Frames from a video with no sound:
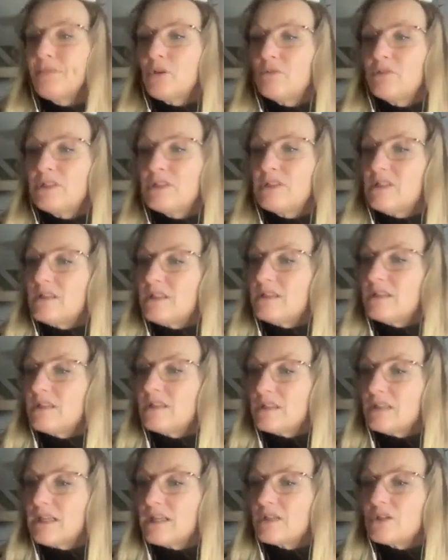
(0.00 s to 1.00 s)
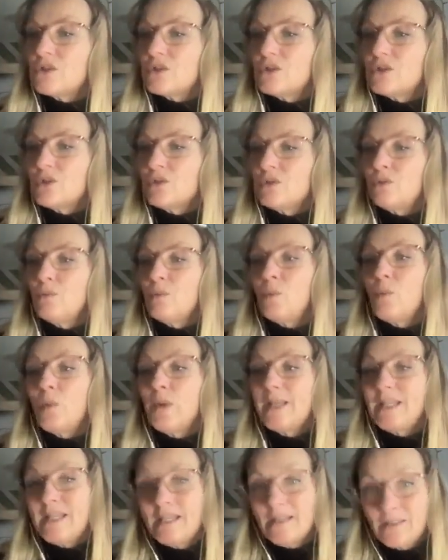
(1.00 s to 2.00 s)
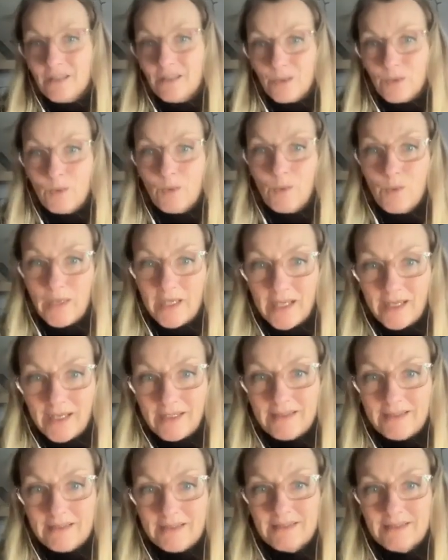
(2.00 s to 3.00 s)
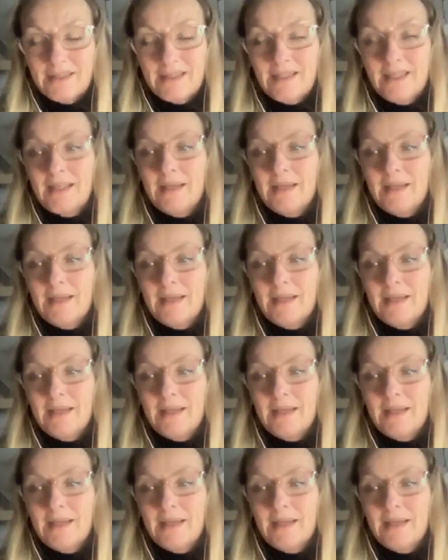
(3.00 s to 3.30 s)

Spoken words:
Christie's attached to winning the court case,